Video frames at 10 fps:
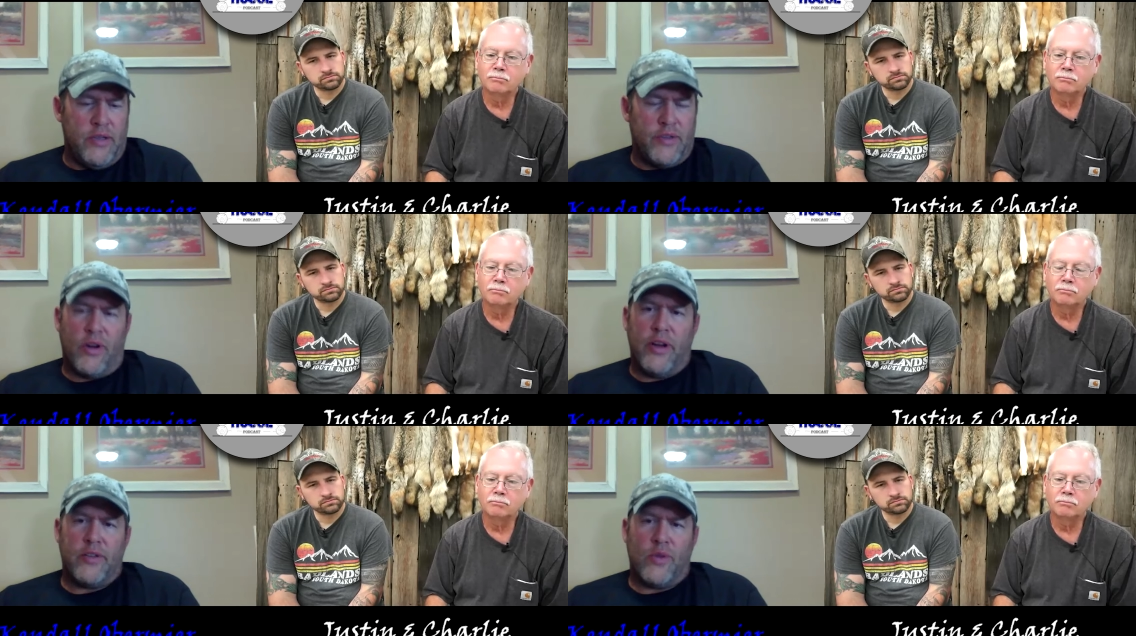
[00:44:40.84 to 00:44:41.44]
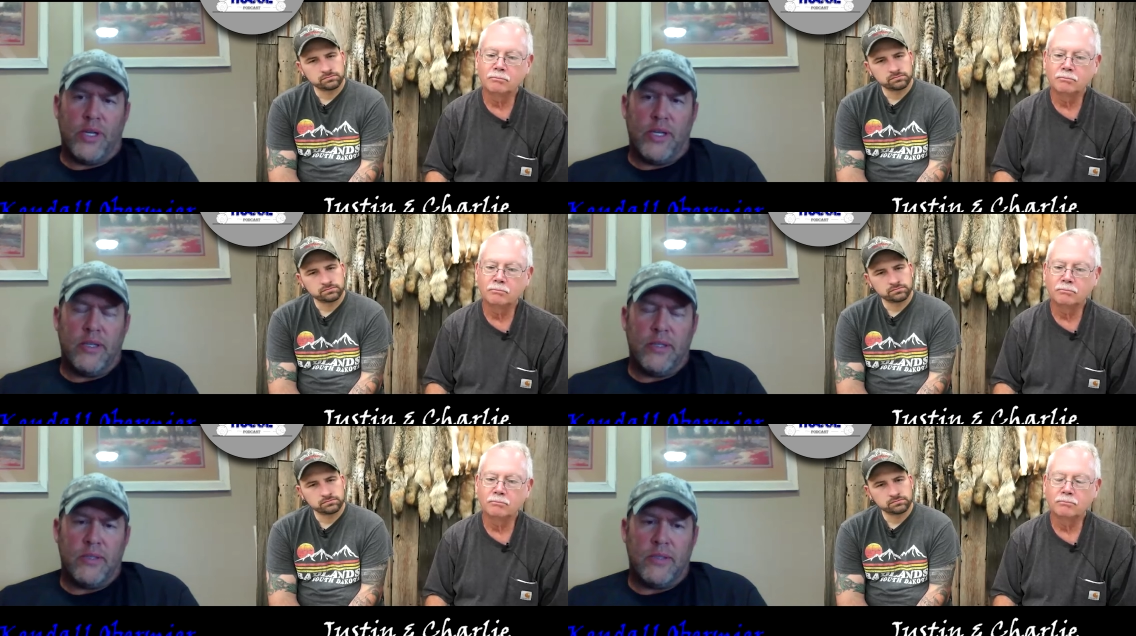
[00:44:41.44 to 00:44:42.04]
Speaker 1: strange way.
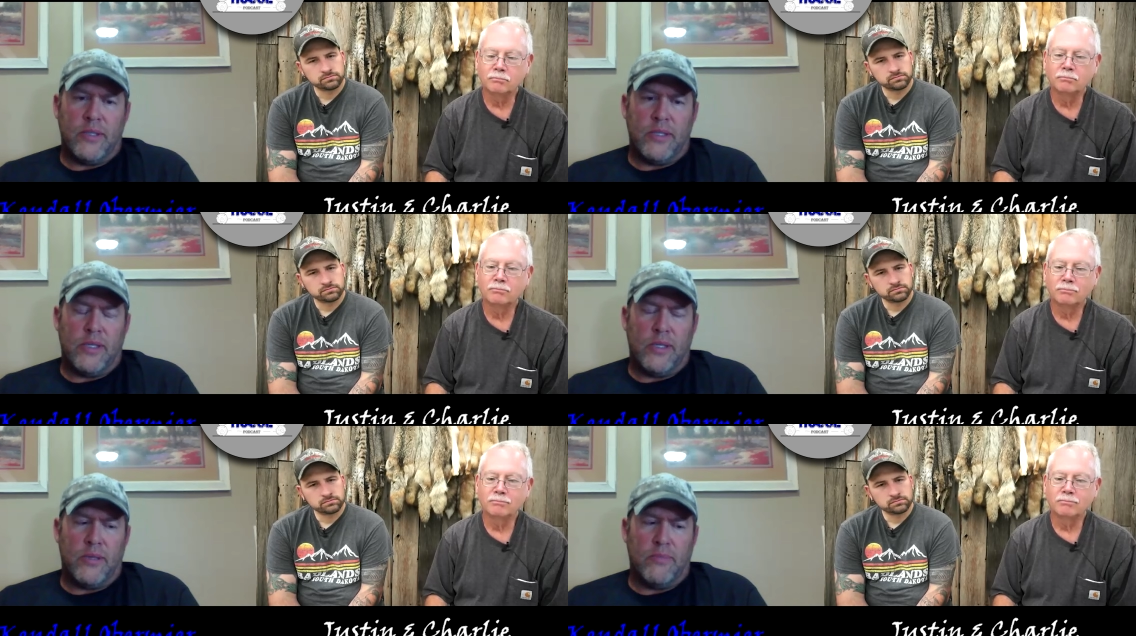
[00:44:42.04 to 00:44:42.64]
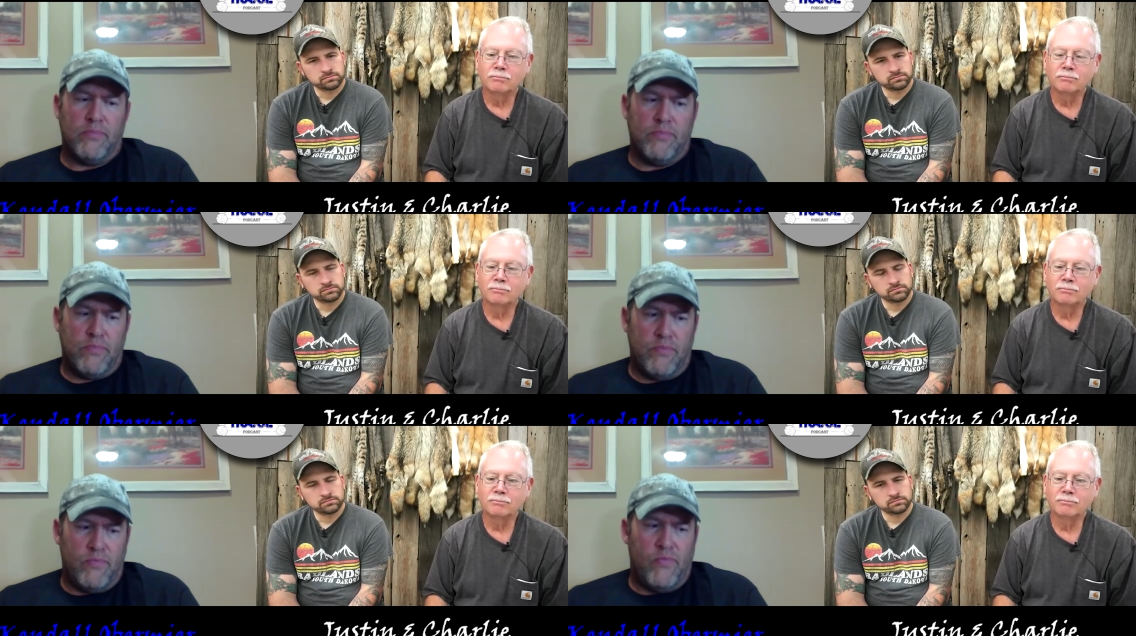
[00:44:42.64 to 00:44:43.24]
Um,
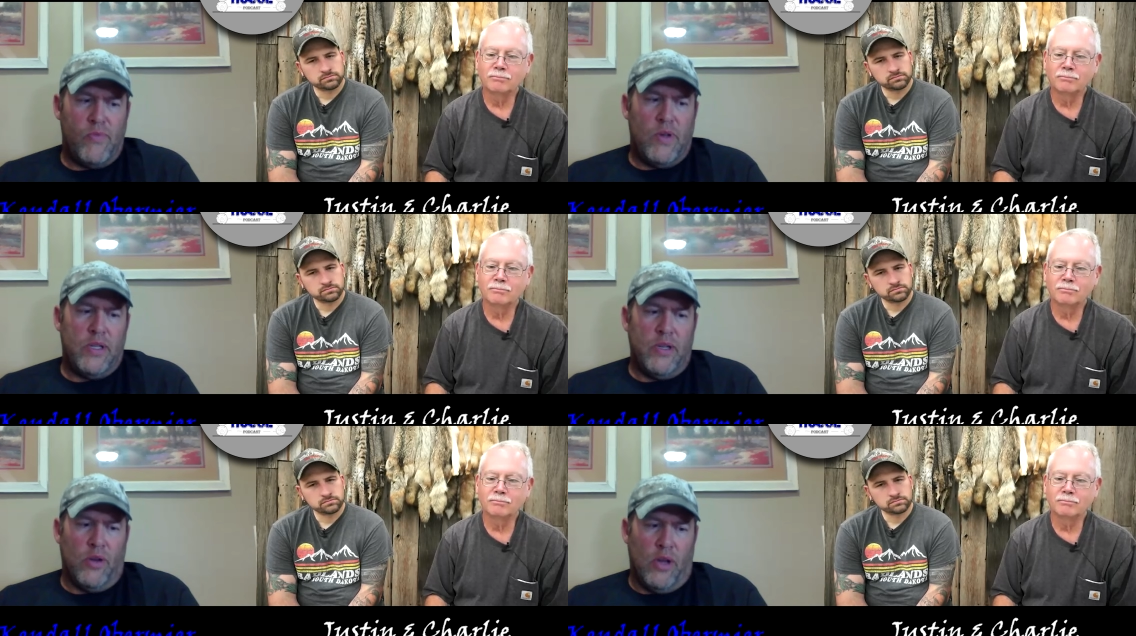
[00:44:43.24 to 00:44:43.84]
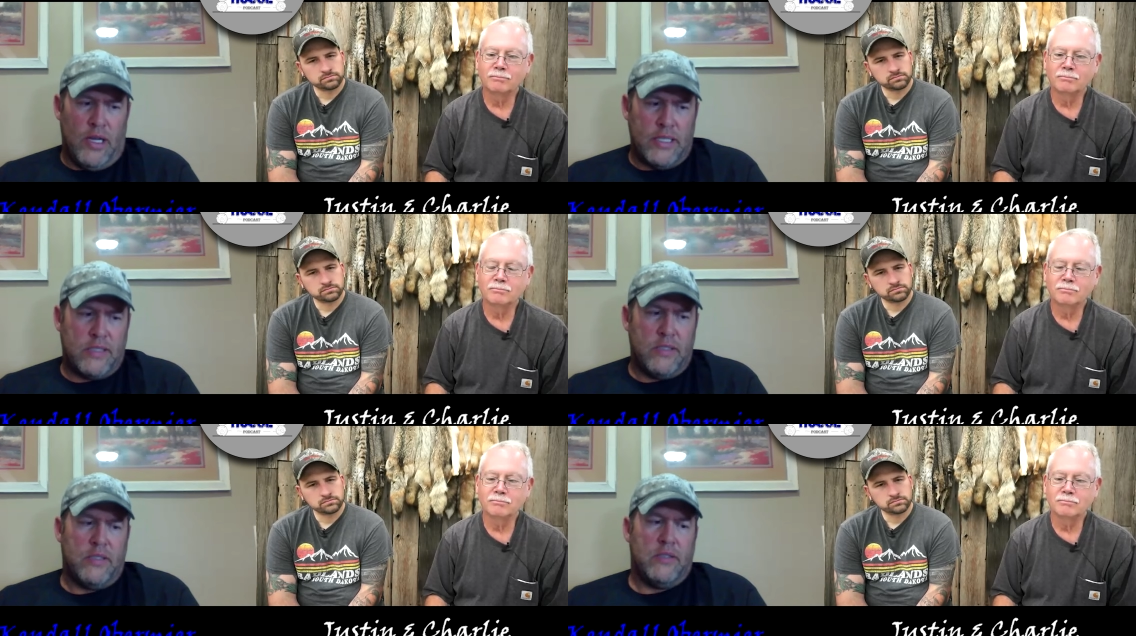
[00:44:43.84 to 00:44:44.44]
you know, lost
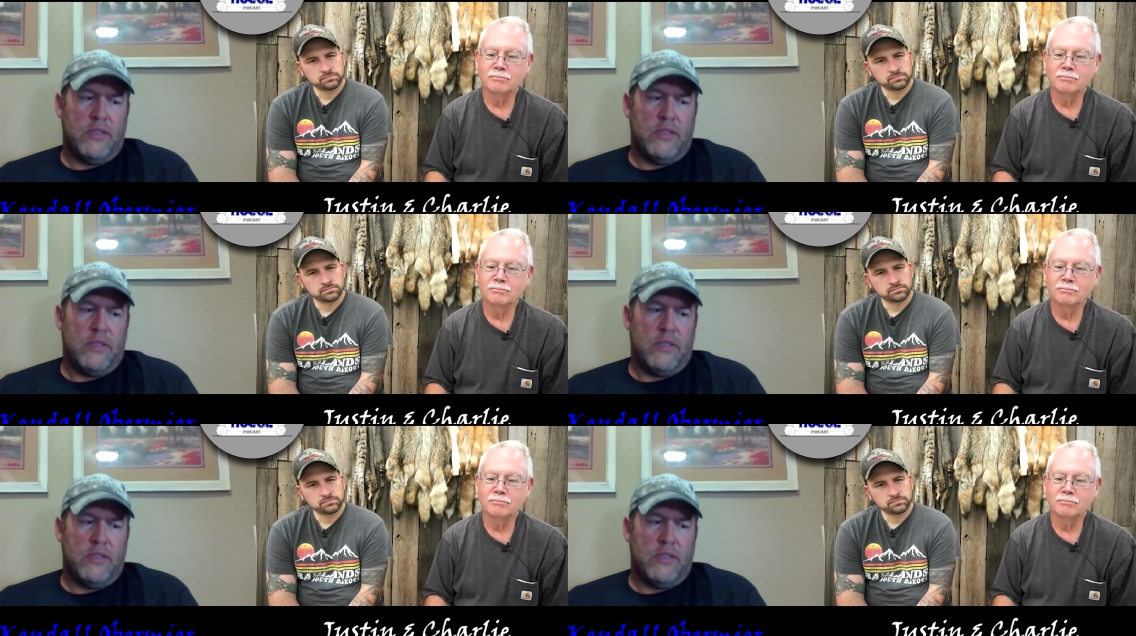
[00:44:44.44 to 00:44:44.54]
a,